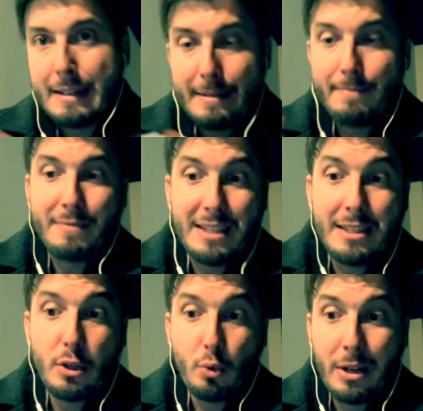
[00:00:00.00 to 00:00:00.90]
this
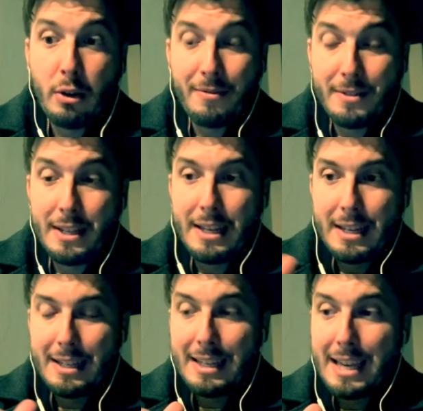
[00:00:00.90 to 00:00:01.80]
is one of the
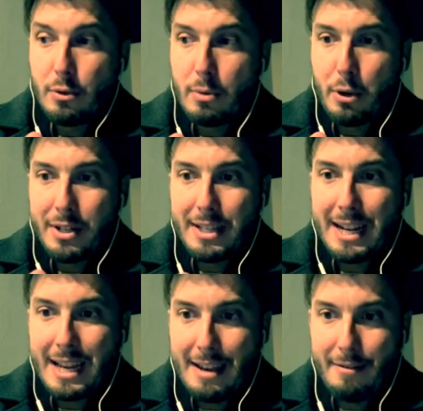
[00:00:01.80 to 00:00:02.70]
case reports that I
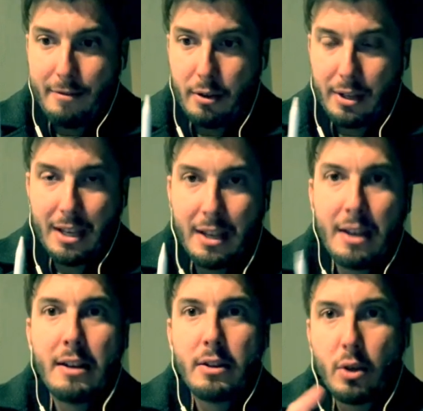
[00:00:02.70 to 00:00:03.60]
have, okay.
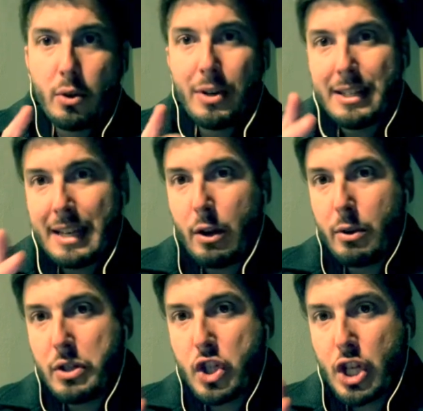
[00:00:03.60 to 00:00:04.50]
So you guys can
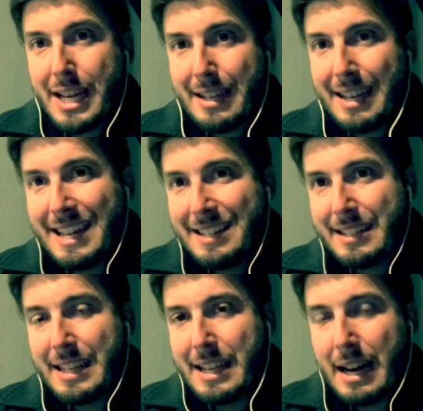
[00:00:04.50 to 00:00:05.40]
always check and
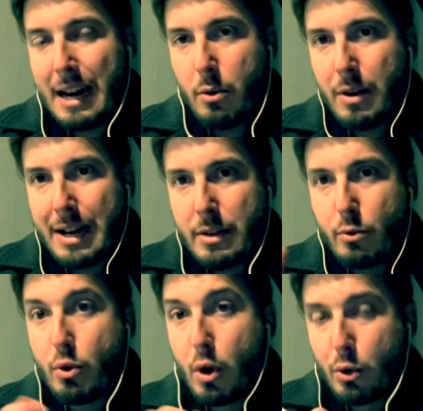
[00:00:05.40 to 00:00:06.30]
see how I
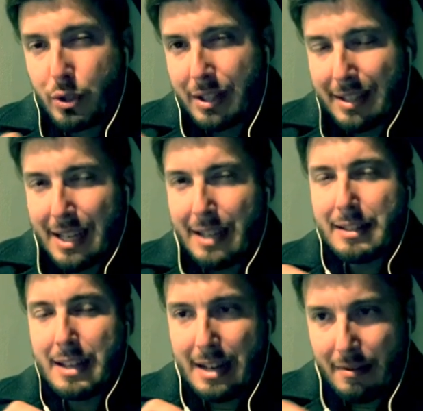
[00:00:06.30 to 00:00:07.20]
wrote the text
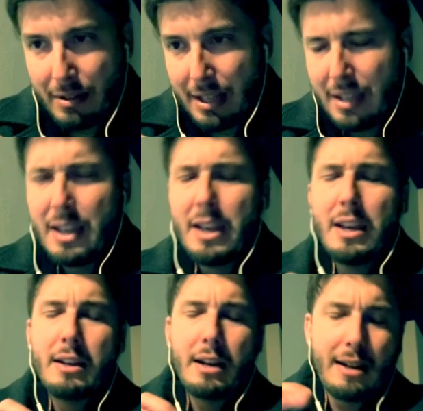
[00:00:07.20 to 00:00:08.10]
and everything.
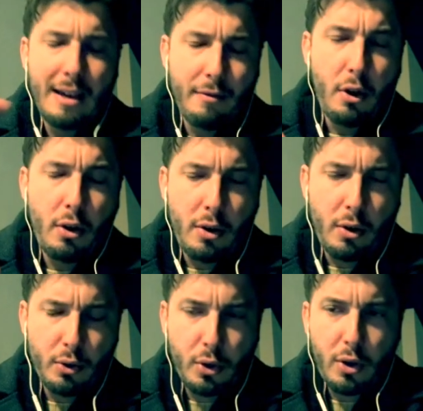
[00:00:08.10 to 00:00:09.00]
I have
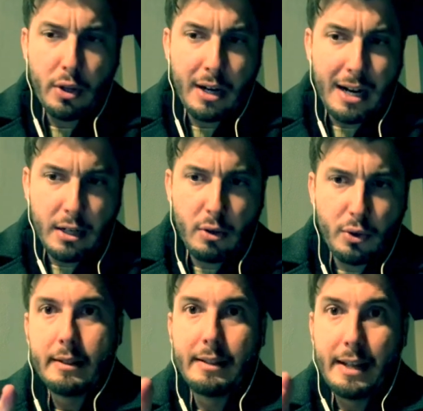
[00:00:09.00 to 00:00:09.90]
also other articles
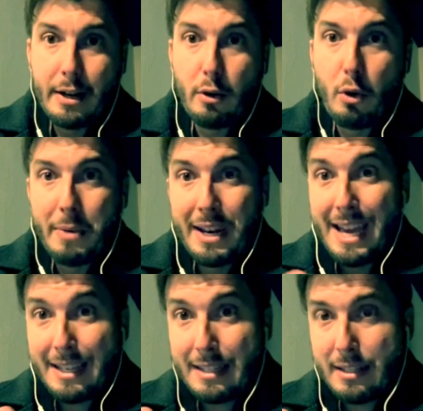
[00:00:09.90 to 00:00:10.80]
that are open
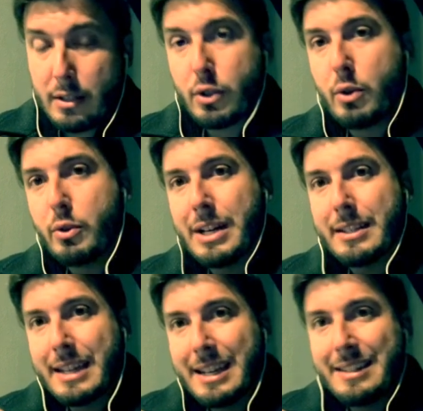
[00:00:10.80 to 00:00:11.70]
access, so you guys
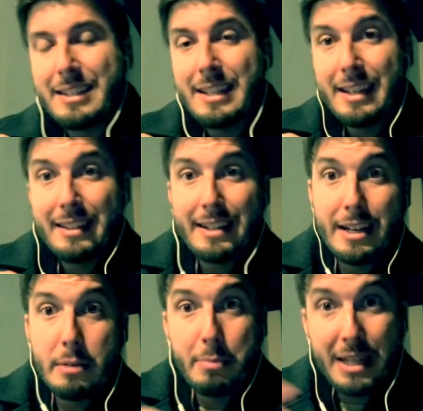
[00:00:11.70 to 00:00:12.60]
can see the entire
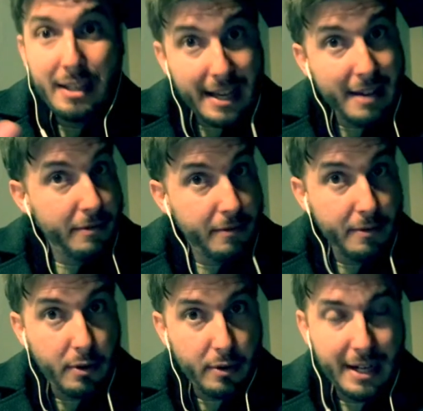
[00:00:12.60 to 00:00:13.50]
PDF,
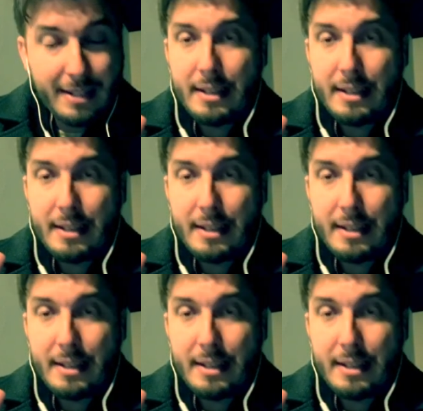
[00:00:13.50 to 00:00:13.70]
all right.